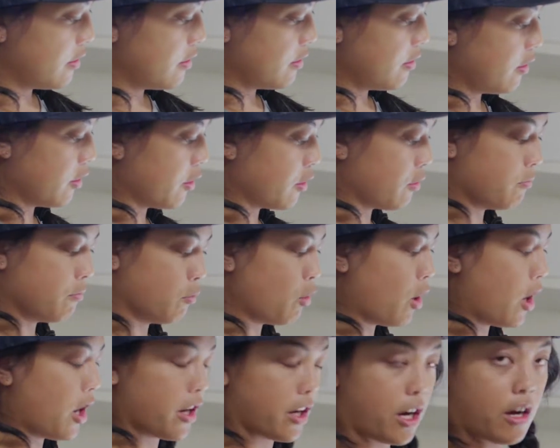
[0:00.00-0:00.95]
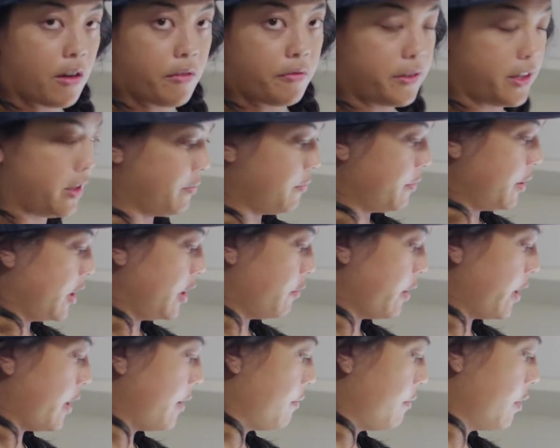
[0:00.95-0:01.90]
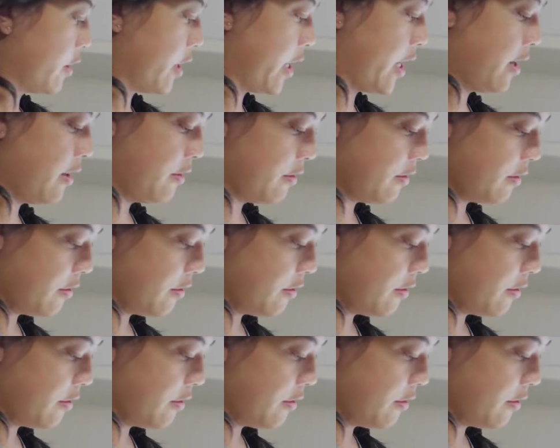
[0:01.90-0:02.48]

Or raw coffee, anyway, okay?